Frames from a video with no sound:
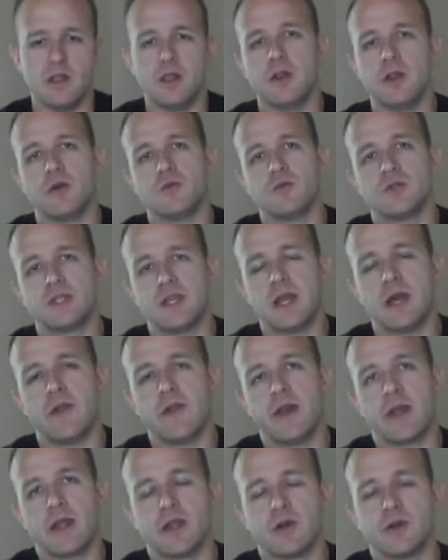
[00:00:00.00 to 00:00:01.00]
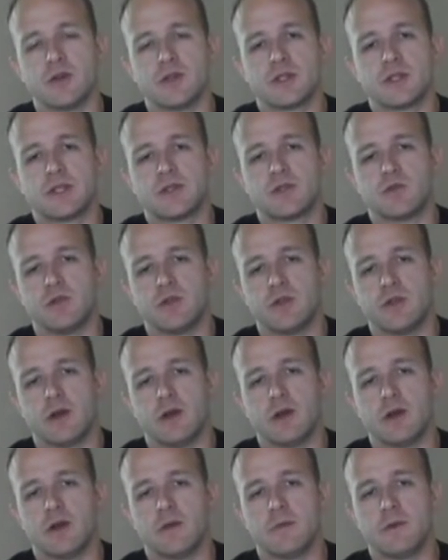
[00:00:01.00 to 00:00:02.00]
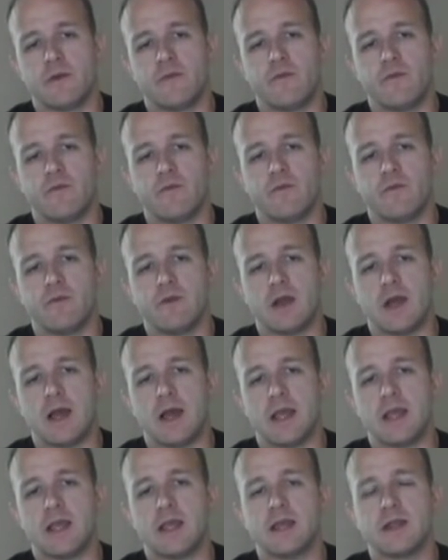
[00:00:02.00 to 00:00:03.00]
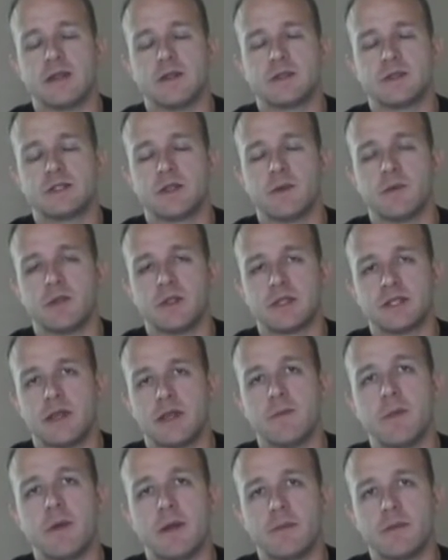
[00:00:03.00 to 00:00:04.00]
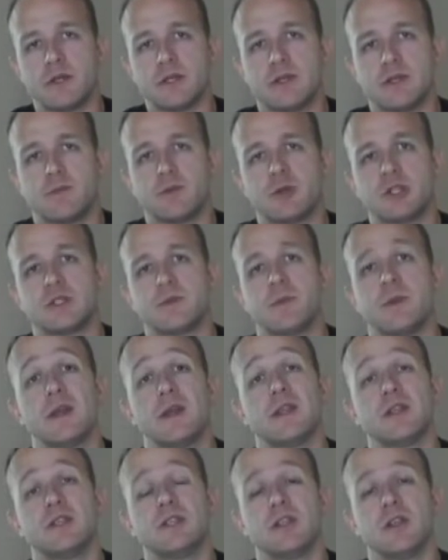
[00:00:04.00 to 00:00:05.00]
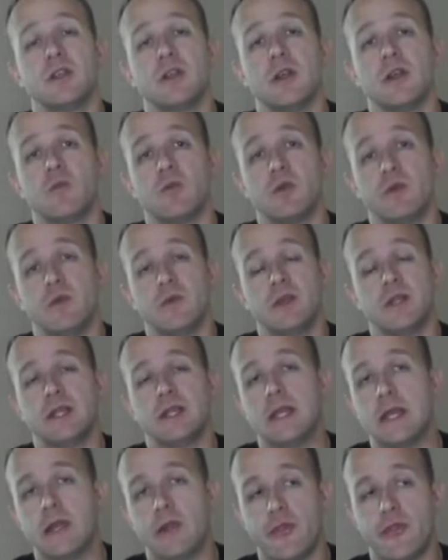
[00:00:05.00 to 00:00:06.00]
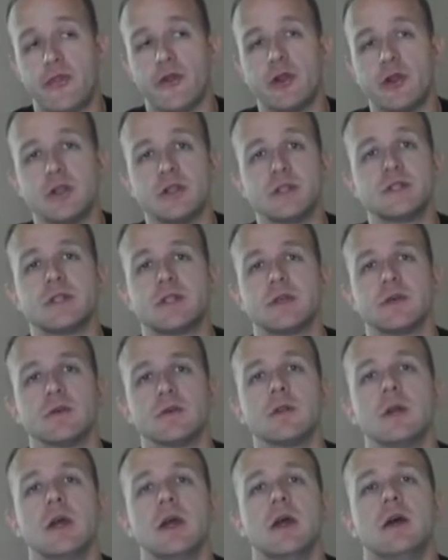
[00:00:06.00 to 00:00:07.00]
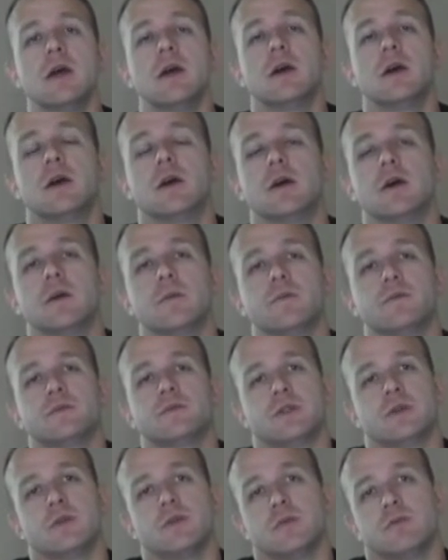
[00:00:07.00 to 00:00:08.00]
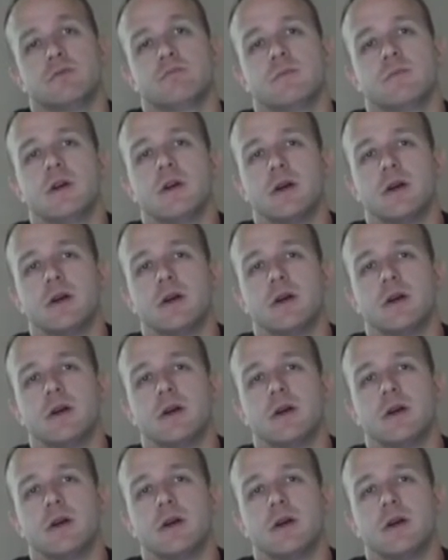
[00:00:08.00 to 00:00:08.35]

We'll see how that goes, because if I can get some of the same members that participated this year, we would need a third still. So